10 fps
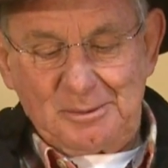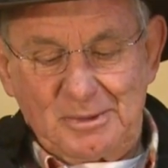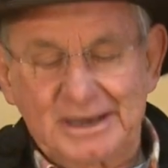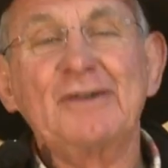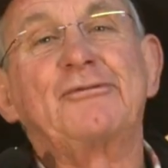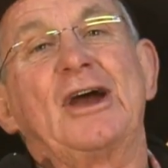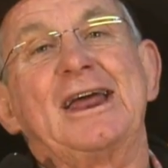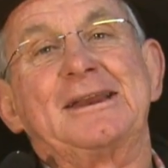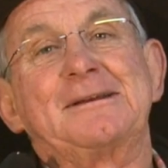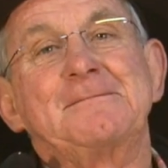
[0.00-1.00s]
My dear friend,
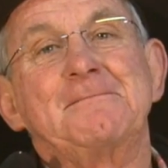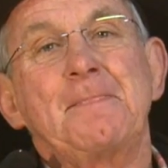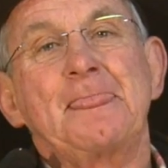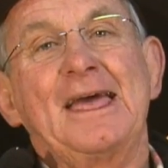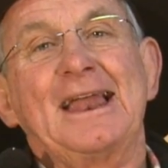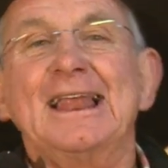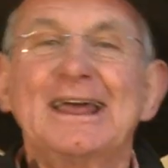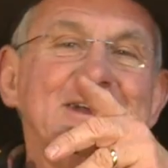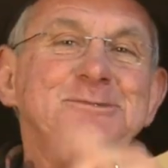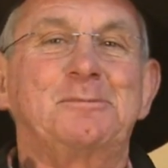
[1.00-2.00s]
let
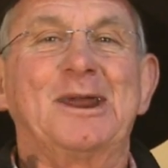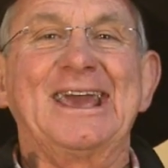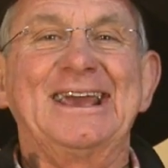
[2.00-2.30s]
us pray.